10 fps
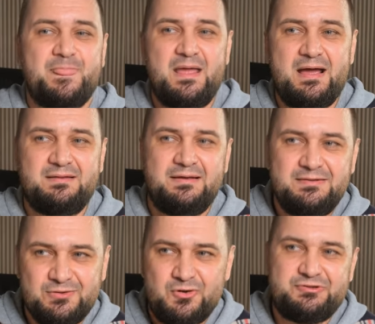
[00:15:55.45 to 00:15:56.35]
and
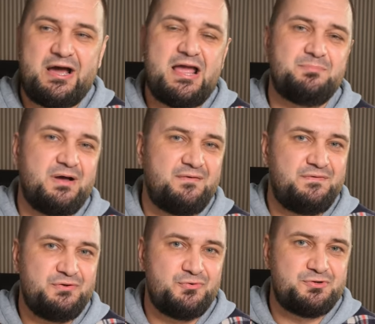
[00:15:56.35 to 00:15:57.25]
in no time a
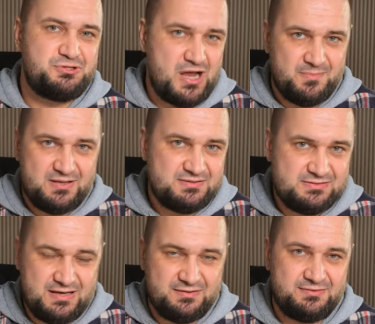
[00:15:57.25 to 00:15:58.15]
few shamans
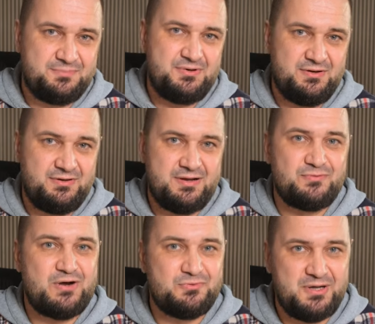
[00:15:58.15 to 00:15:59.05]
started appearing
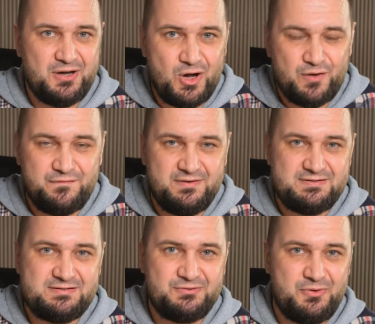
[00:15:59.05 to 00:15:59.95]
around my
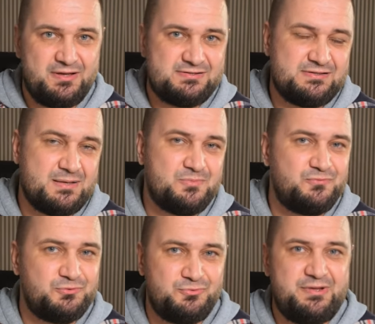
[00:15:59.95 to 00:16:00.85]
office doing some
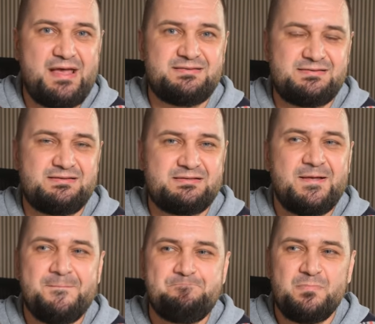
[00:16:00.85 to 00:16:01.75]
voodoo dances.
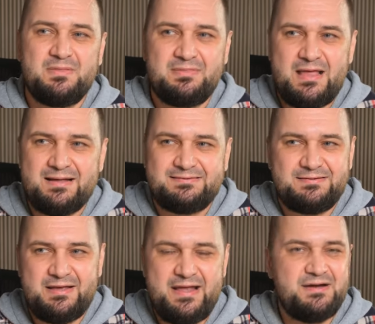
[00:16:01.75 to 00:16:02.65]
That
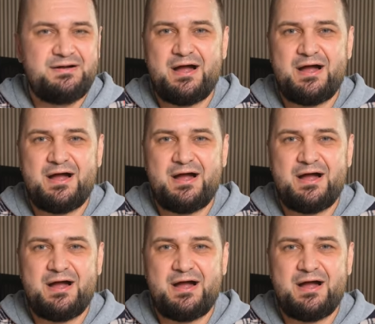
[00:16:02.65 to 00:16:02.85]
air